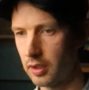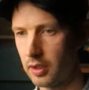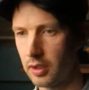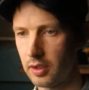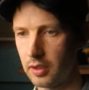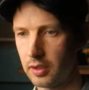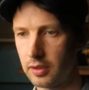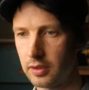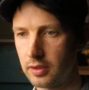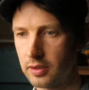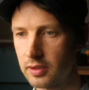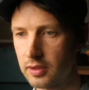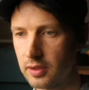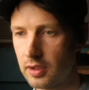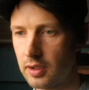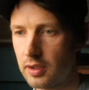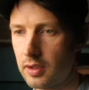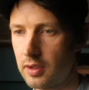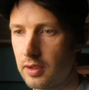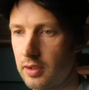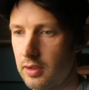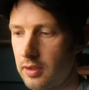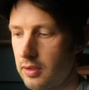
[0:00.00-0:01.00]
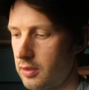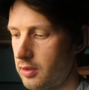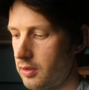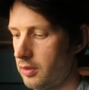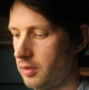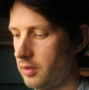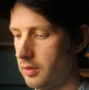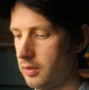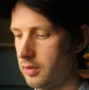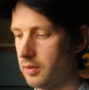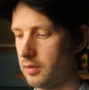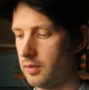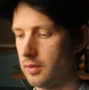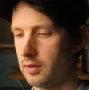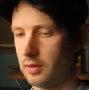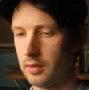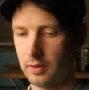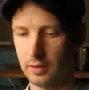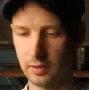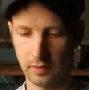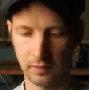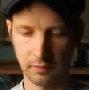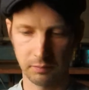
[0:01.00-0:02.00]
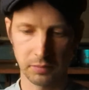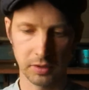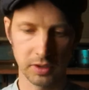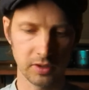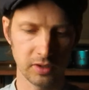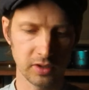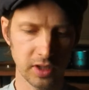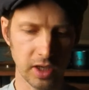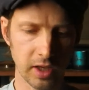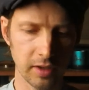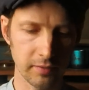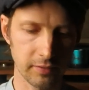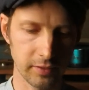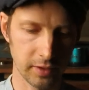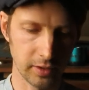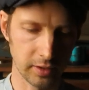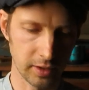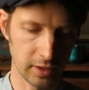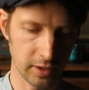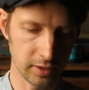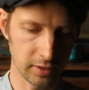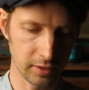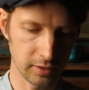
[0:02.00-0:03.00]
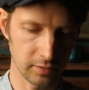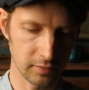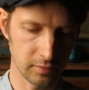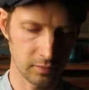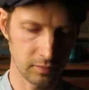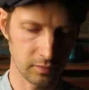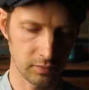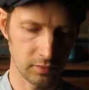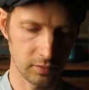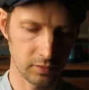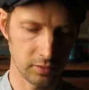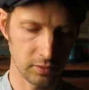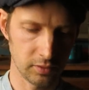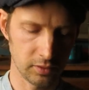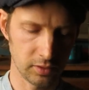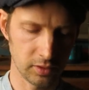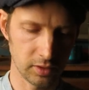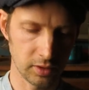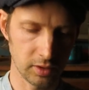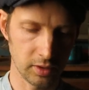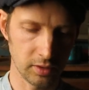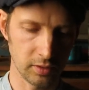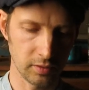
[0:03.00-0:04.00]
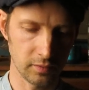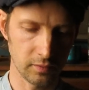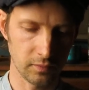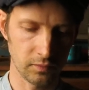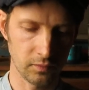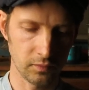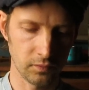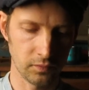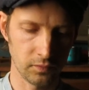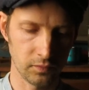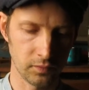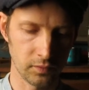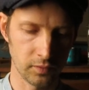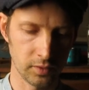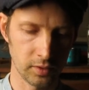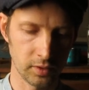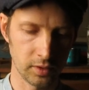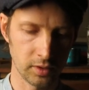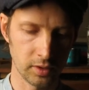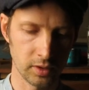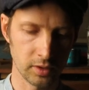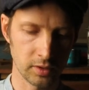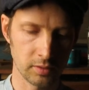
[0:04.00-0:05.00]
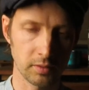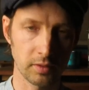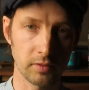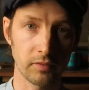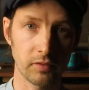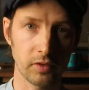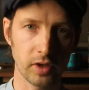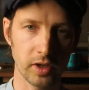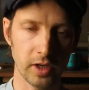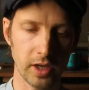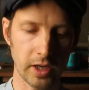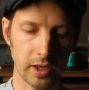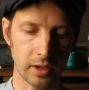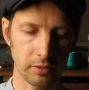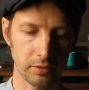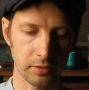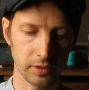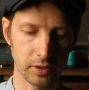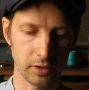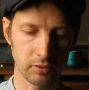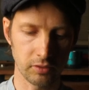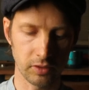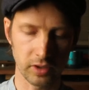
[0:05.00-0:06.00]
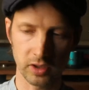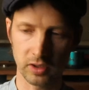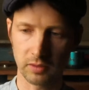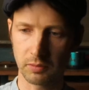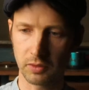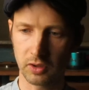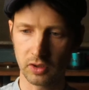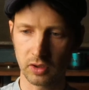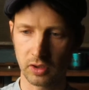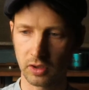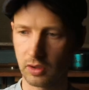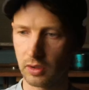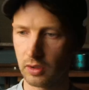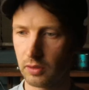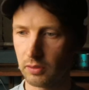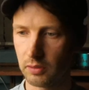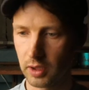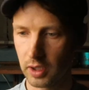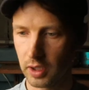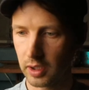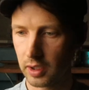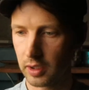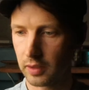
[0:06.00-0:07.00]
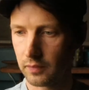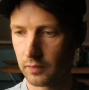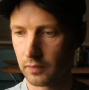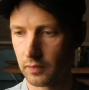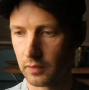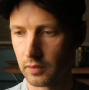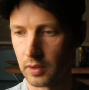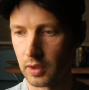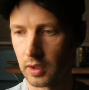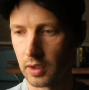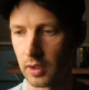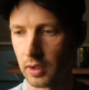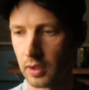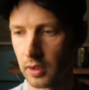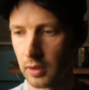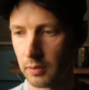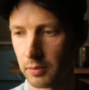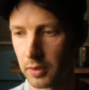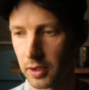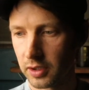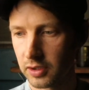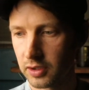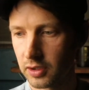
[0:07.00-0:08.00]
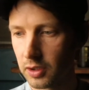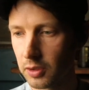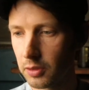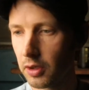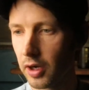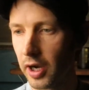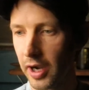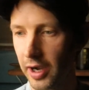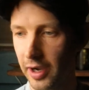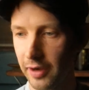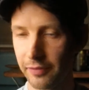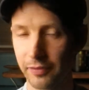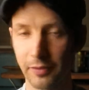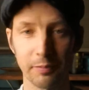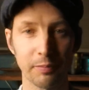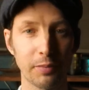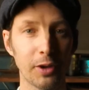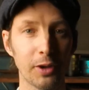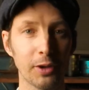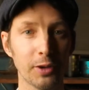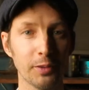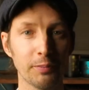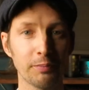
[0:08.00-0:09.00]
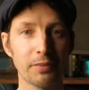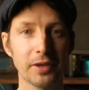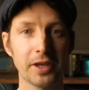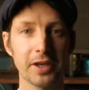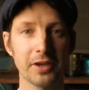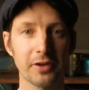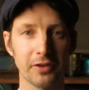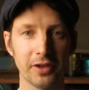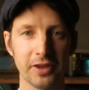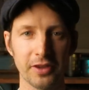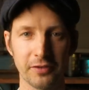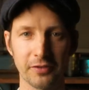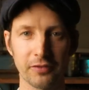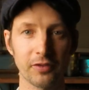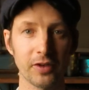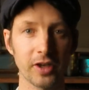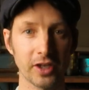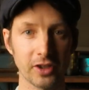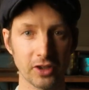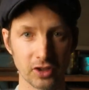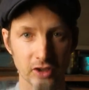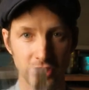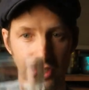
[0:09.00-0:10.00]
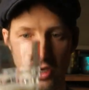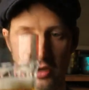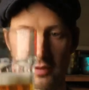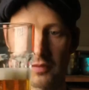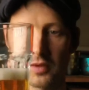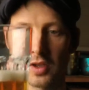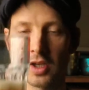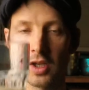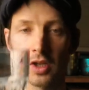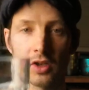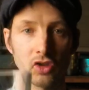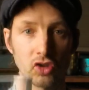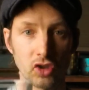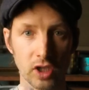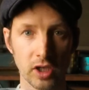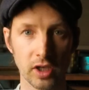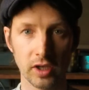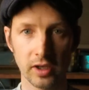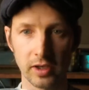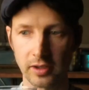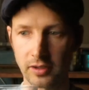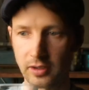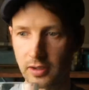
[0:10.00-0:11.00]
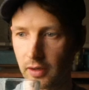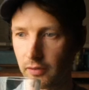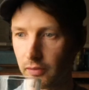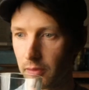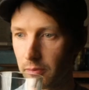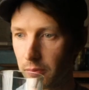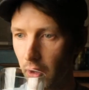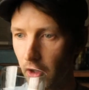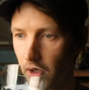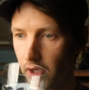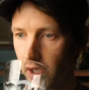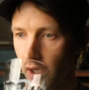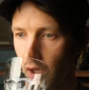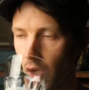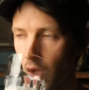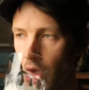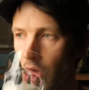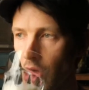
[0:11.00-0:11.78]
And I've been saving that, you see. And a very healthy Christmas and new year. But I do have a bottle of beer in the fridge. So cheers, everybody.